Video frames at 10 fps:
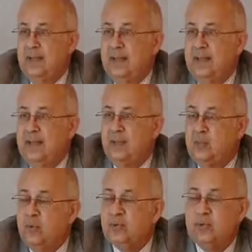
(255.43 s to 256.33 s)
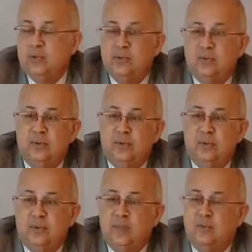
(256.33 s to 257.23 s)
And the bookstore
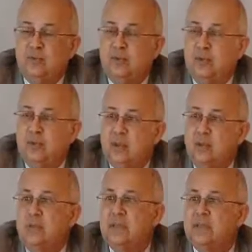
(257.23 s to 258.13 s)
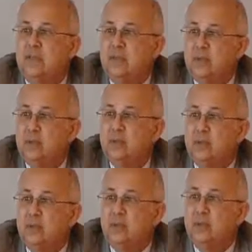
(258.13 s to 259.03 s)
would, therefore, the topics of the
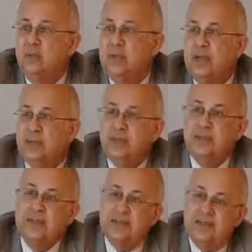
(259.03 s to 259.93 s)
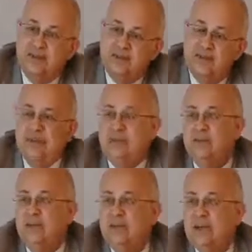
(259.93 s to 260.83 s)
bookstore would become the
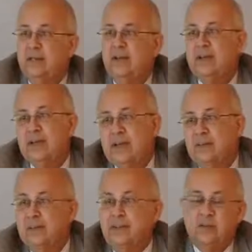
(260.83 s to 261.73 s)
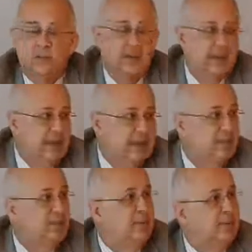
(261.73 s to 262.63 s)
feeding of the cafe. The cafe would be,
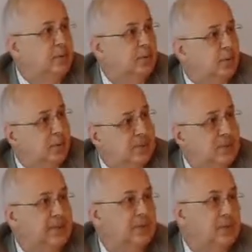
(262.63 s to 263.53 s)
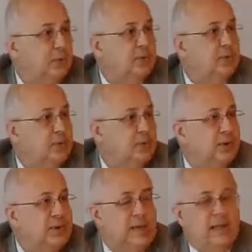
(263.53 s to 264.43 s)
enable people to go and sit in the bookstore.